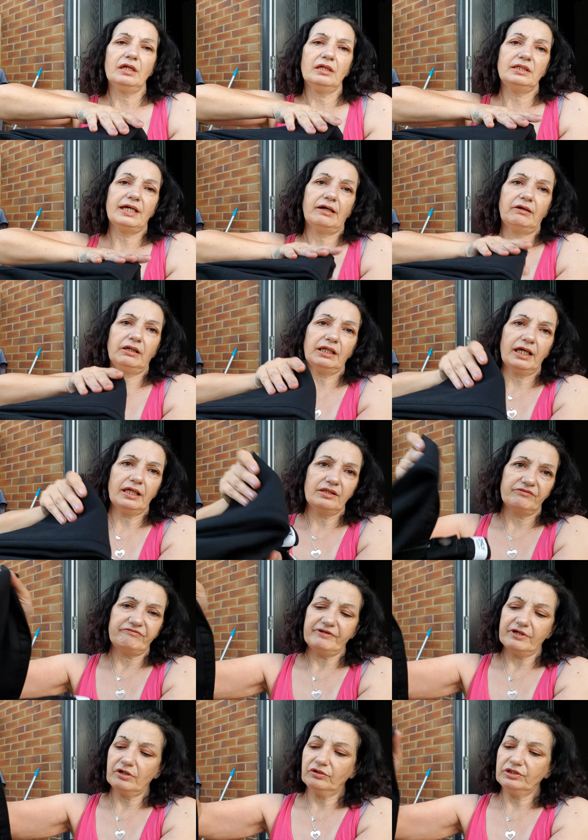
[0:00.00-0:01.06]
Now, I like the
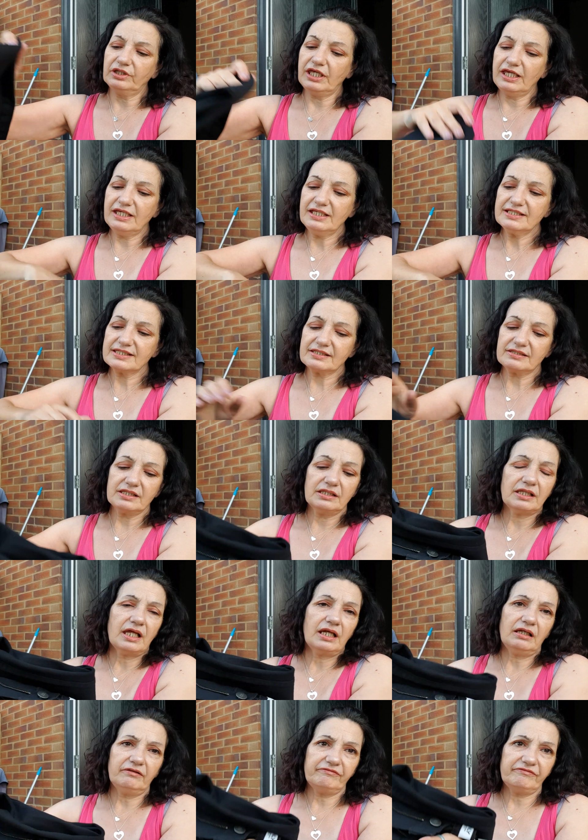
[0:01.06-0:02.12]
fit on these. I think
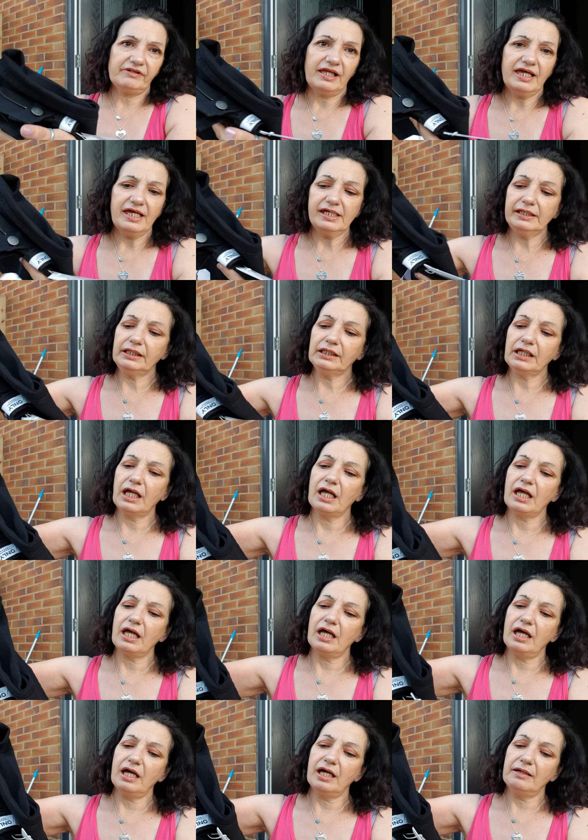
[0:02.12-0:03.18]
they're lovely.
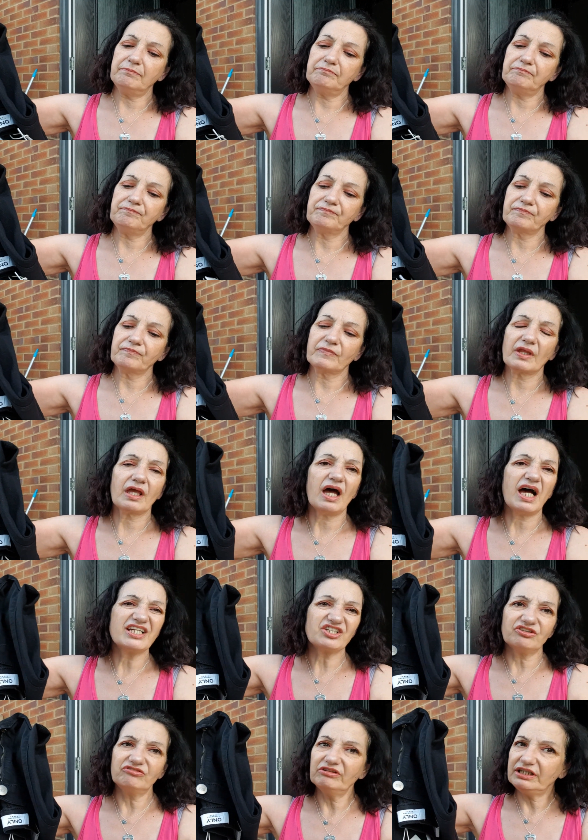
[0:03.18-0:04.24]
I
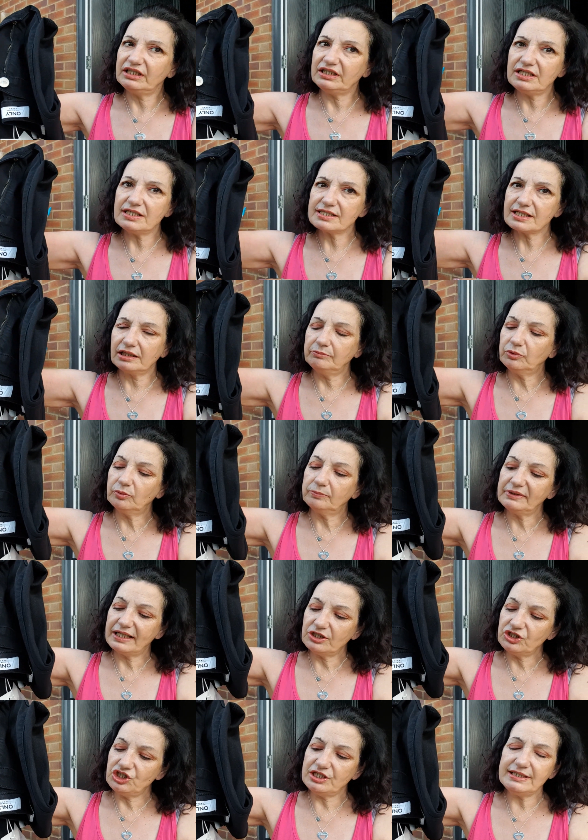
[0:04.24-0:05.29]
don't really need any more
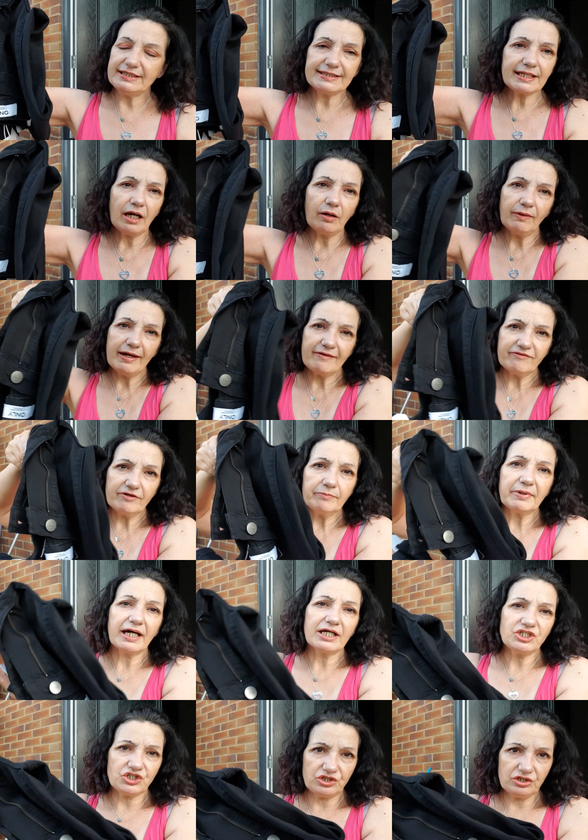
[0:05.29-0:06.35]
black jeans, however, but
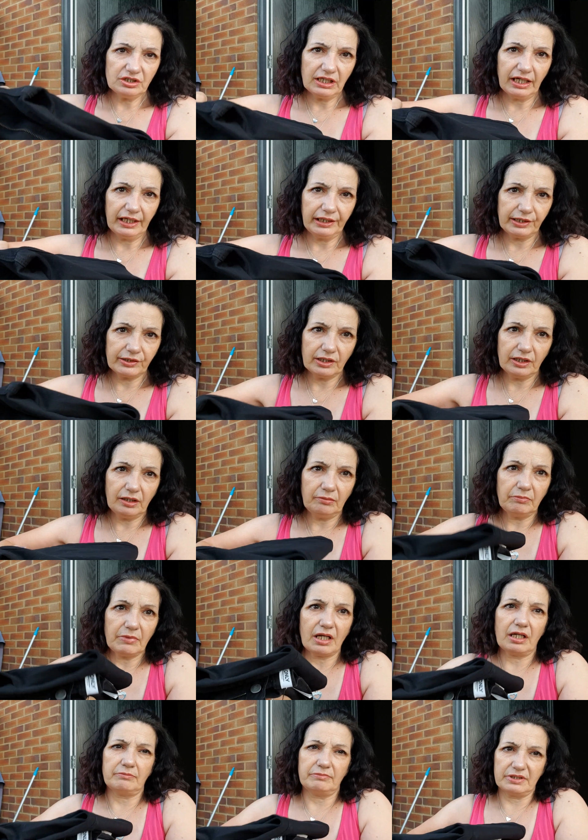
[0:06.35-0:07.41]
I do like them,
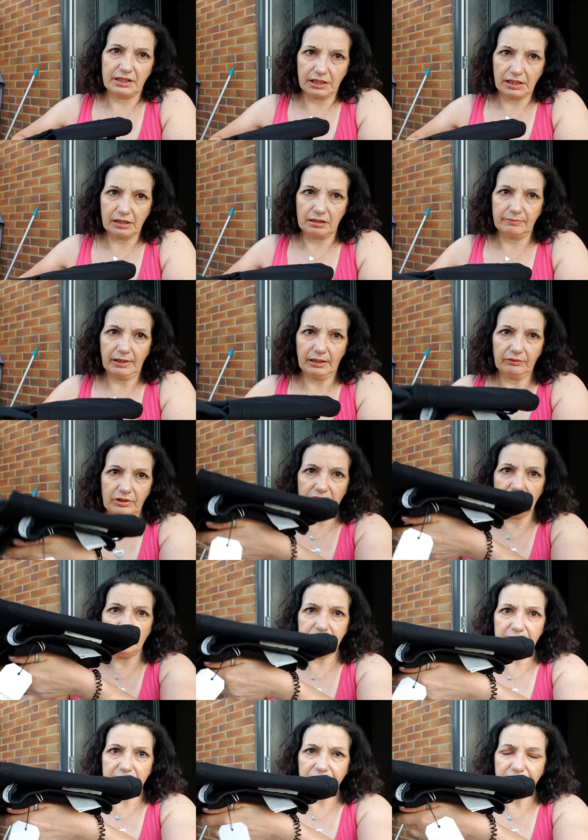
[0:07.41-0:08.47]
and I'm thinking about
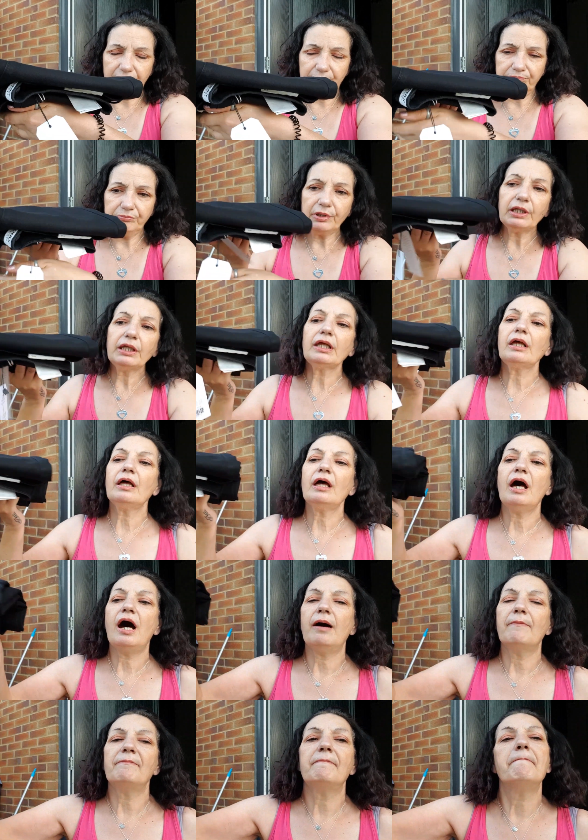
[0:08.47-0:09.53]
keeping them.
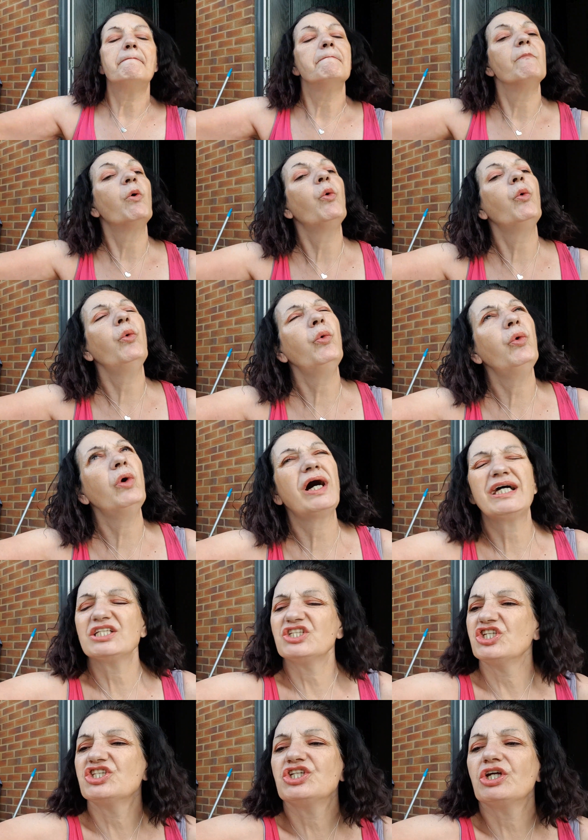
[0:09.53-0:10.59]
Or I
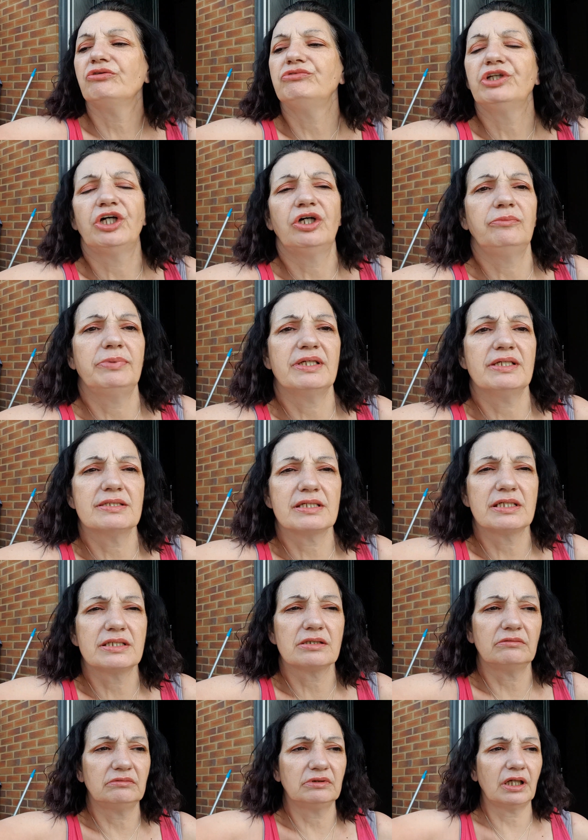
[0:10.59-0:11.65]
just don't know, because I
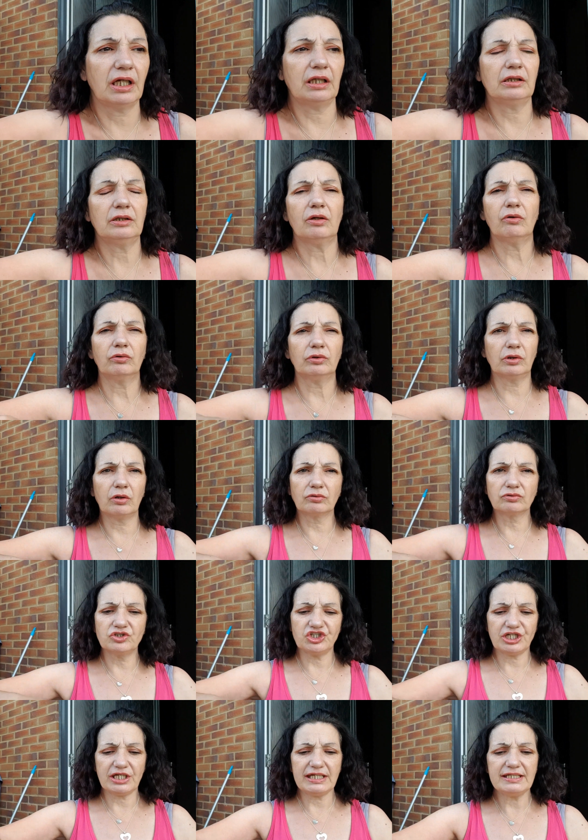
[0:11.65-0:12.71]
don't like long
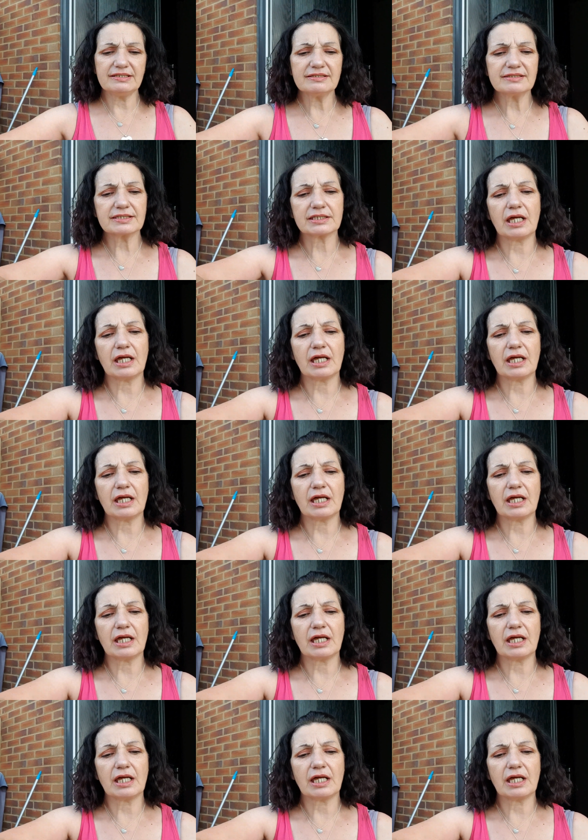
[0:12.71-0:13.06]
jeans.